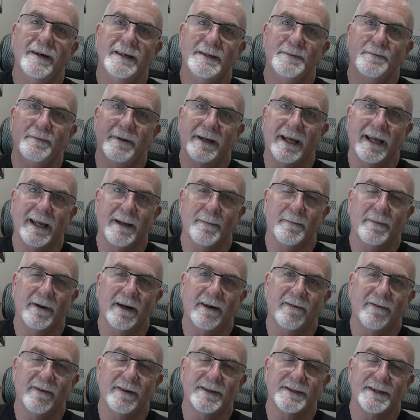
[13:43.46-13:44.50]
he's bringing in
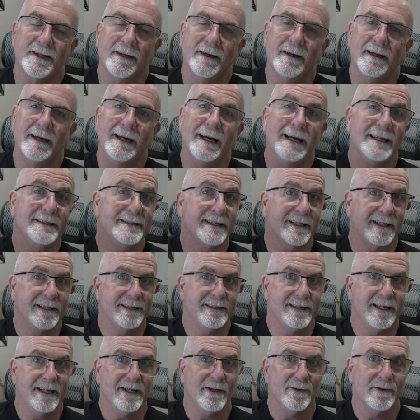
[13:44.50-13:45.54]
breakfast. It's a
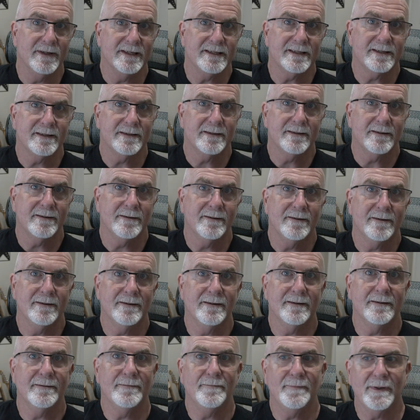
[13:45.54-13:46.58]
continuous
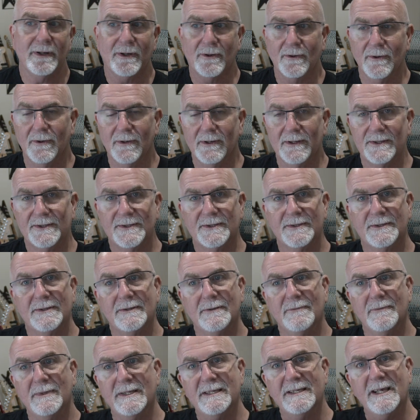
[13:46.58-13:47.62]
because
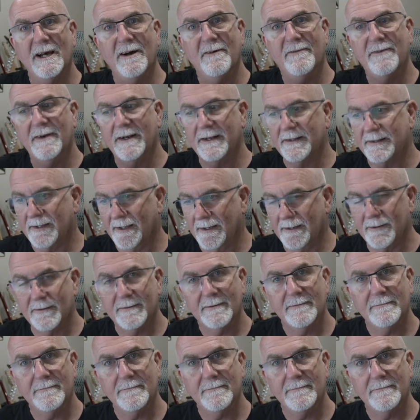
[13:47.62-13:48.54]
we see Alfred at the